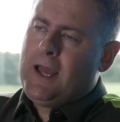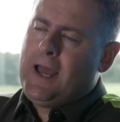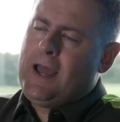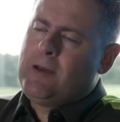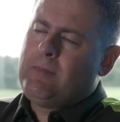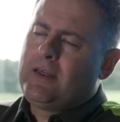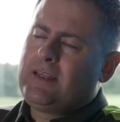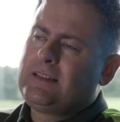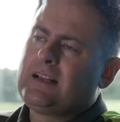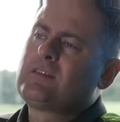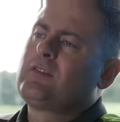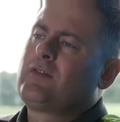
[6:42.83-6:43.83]
I
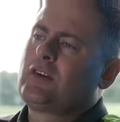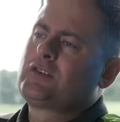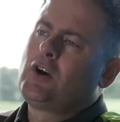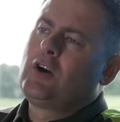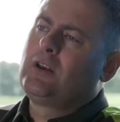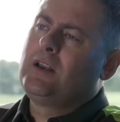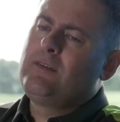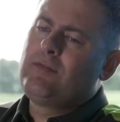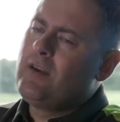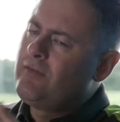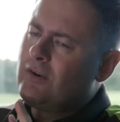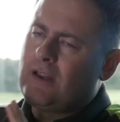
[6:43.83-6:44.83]
think that's the first hurdle.
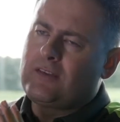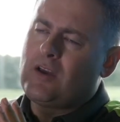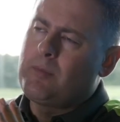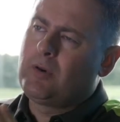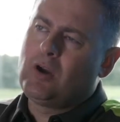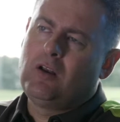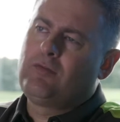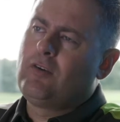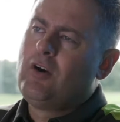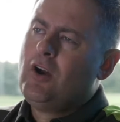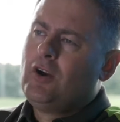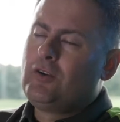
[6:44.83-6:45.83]
If you're that type of
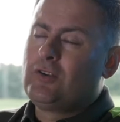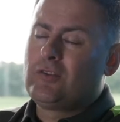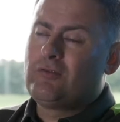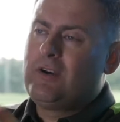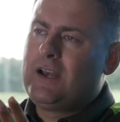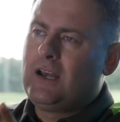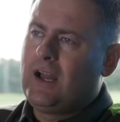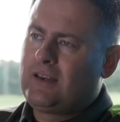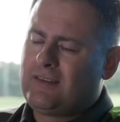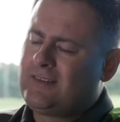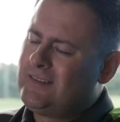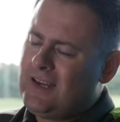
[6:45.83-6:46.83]
golfer who doesn't really
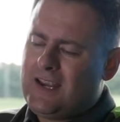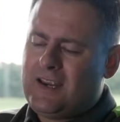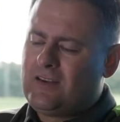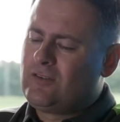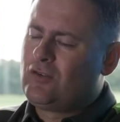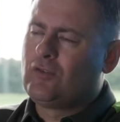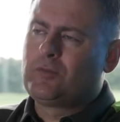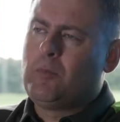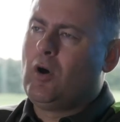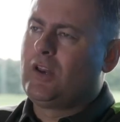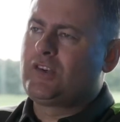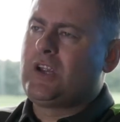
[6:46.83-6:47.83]
like to see too
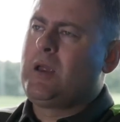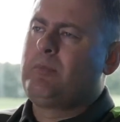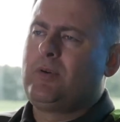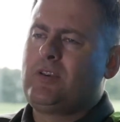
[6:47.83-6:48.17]
small a shape,